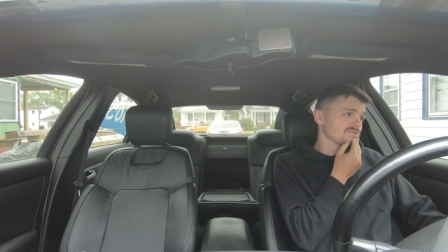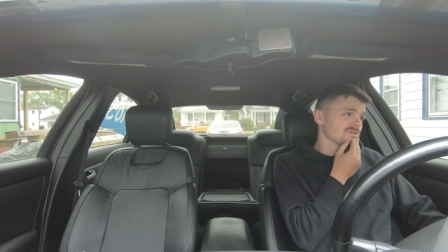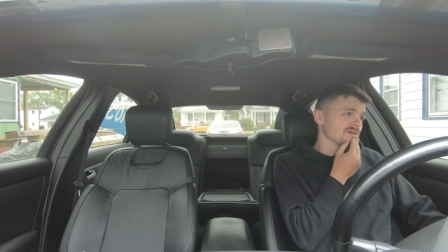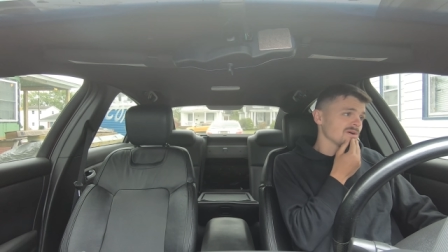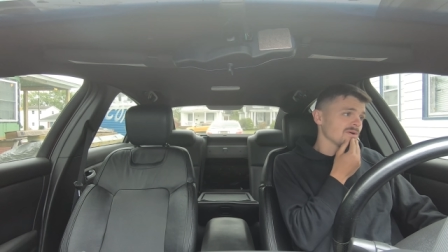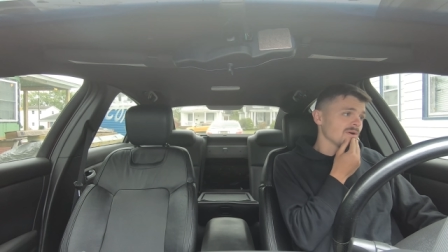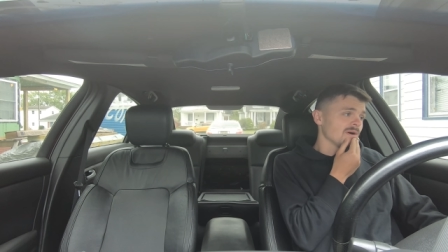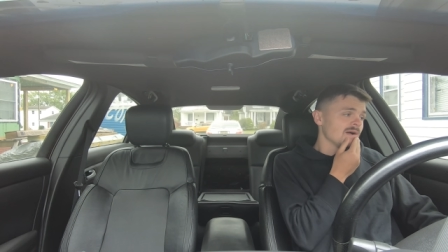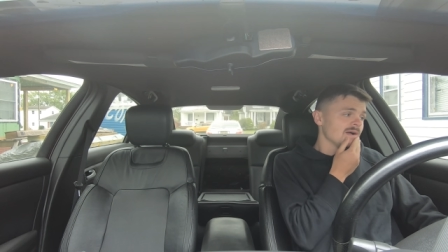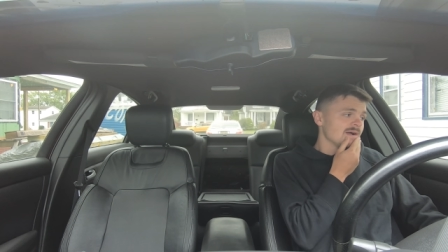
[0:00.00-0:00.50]

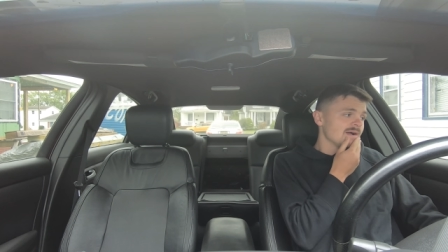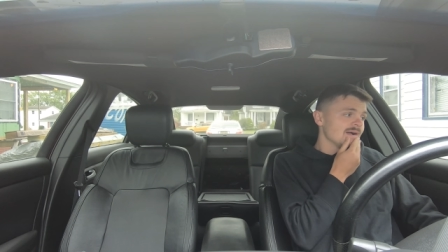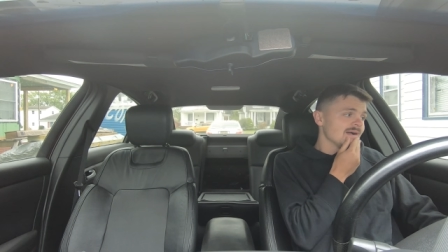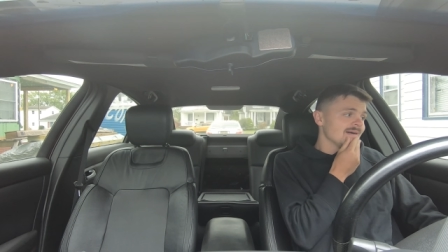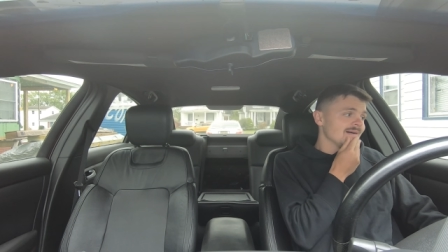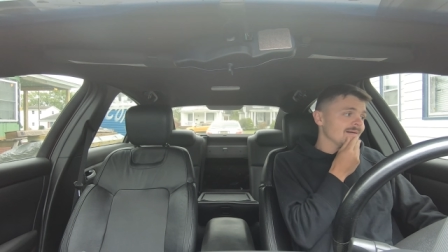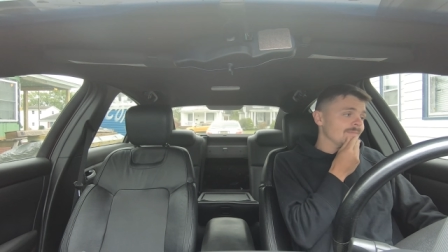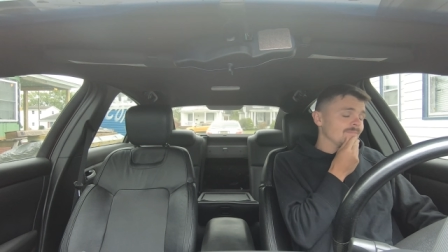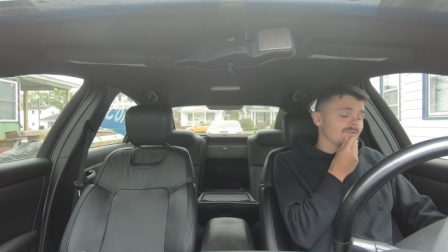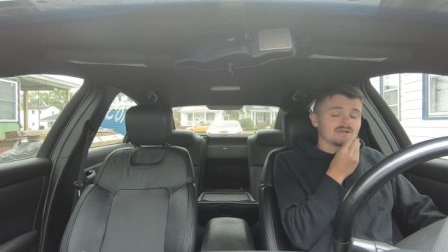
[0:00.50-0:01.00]
So,
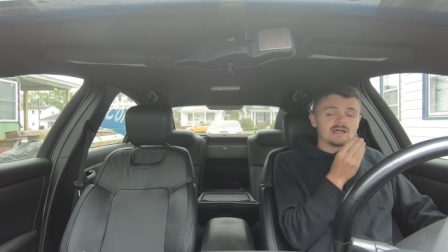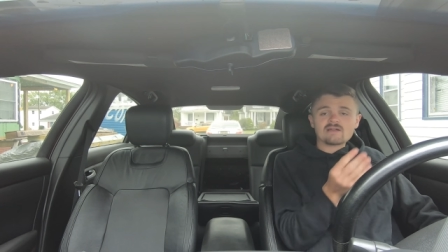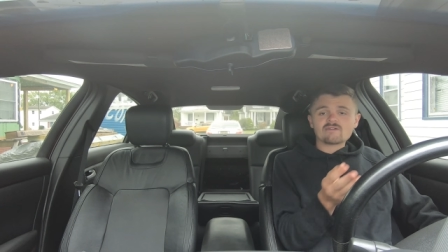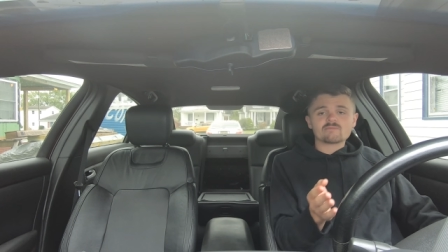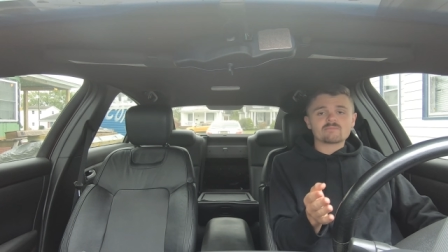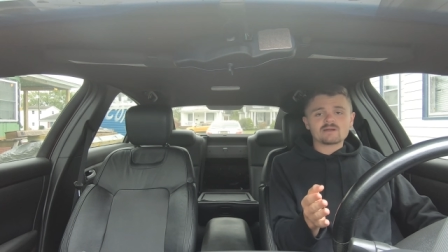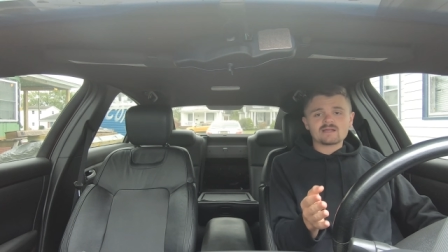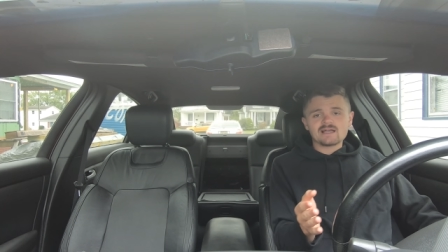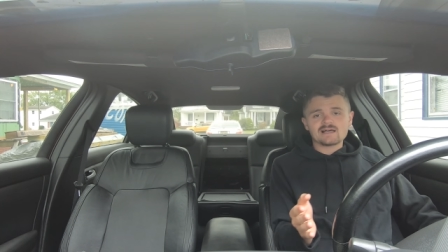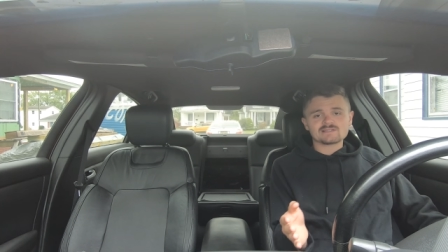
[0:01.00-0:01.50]
but
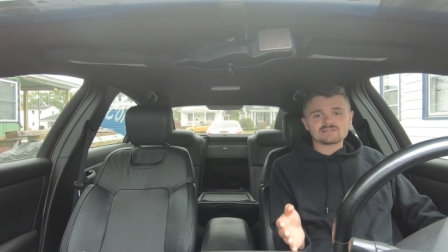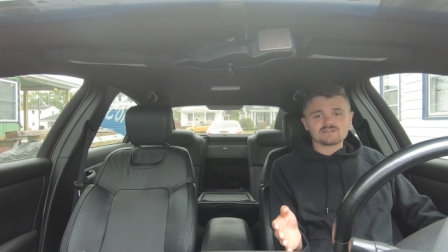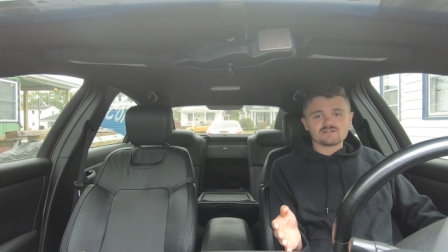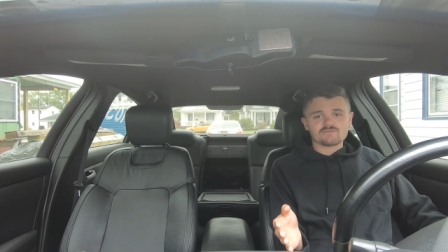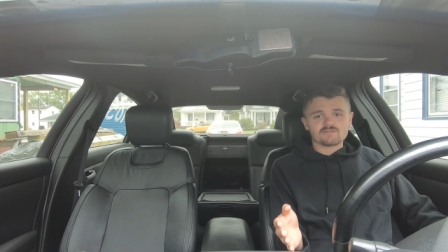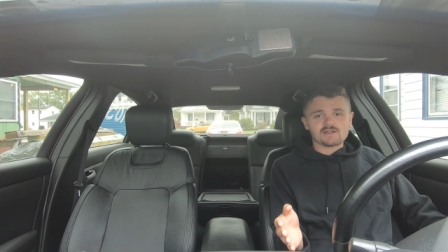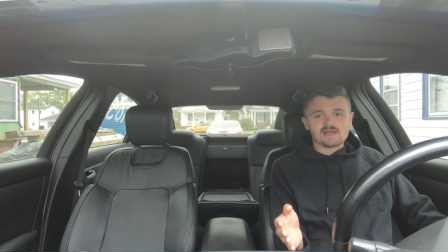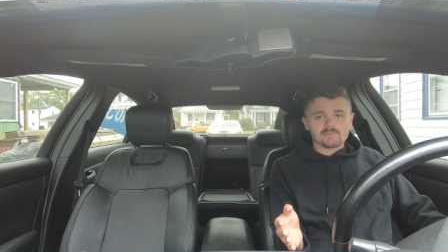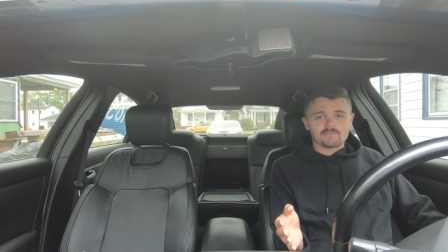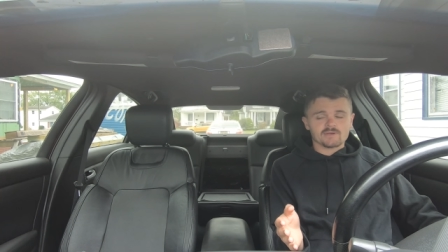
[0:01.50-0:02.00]
everybody has a
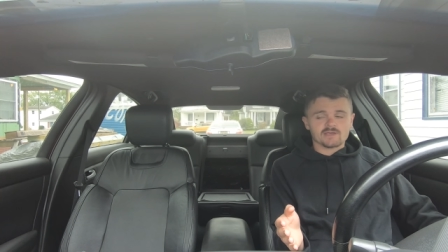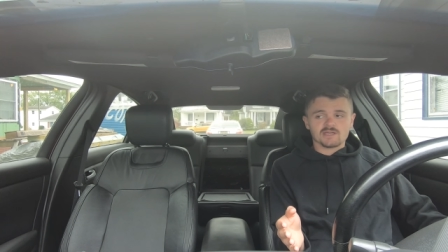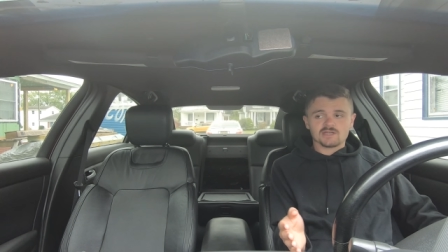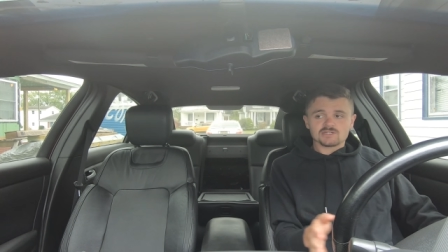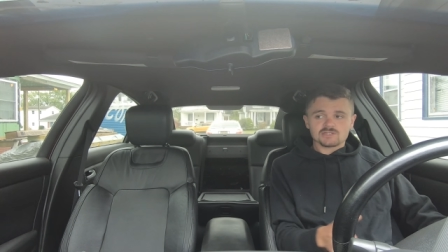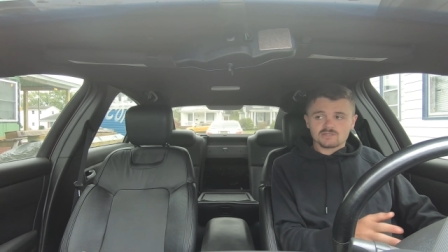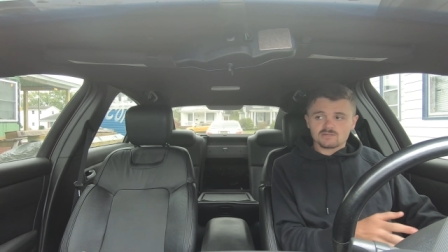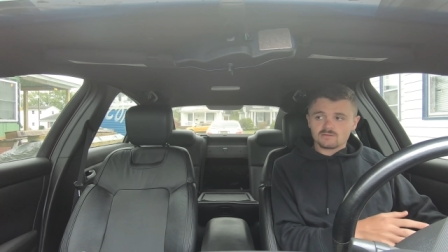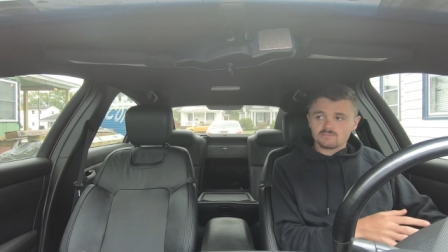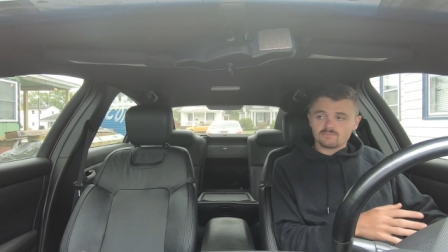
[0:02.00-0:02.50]
different
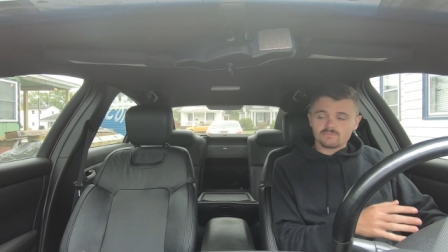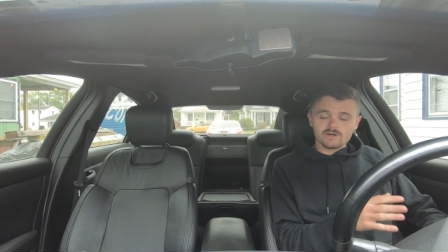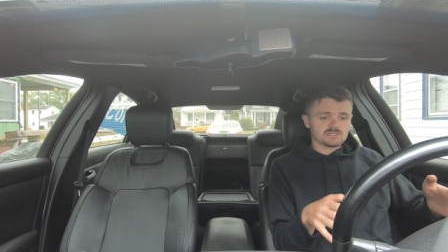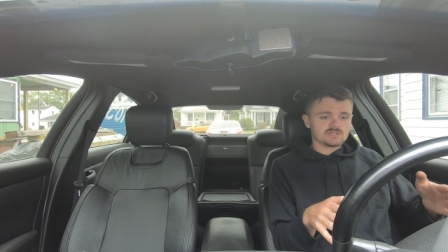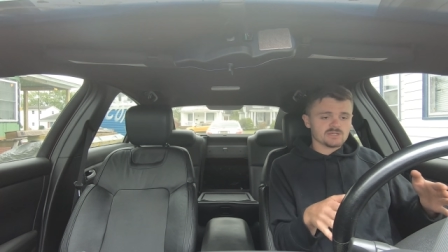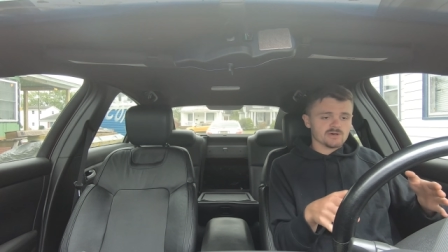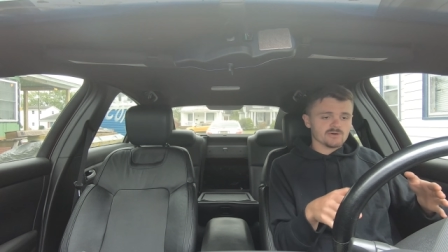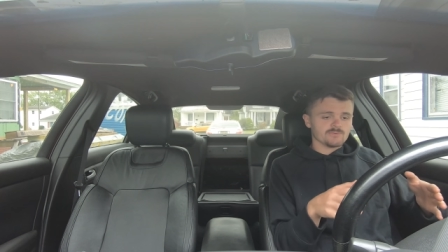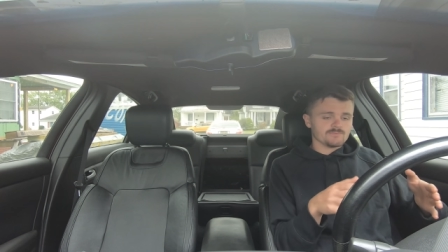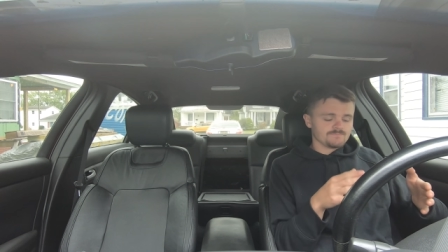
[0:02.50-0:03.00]
application.
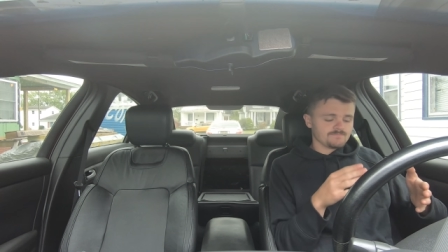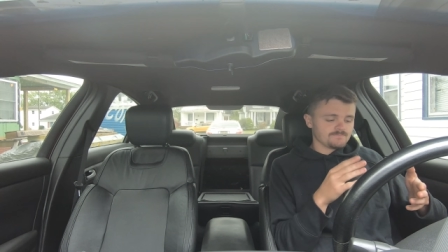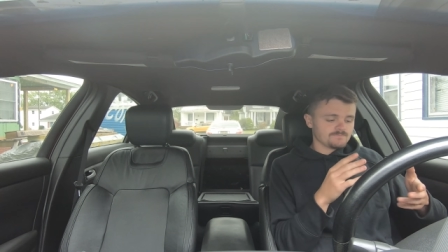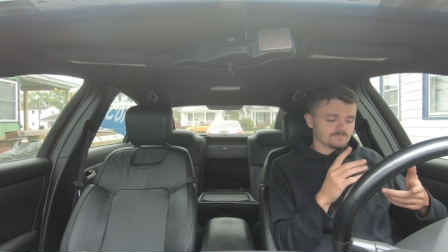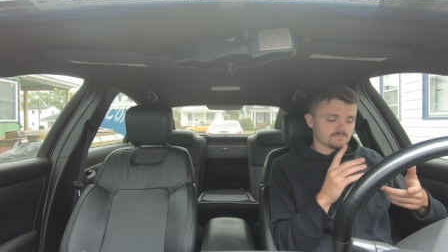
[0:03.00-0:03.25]
6.0.